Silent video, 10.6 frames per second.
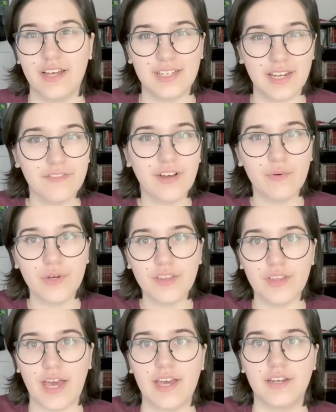Baby,
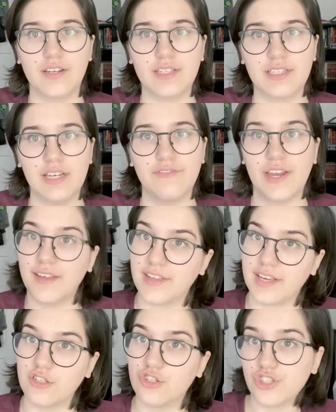baby, wake up.
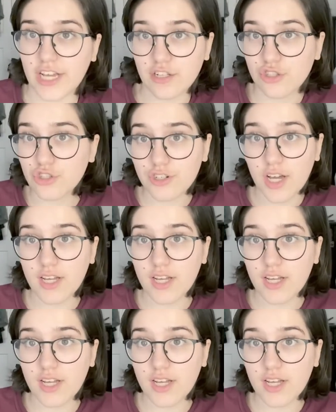I'm fucking gay, man.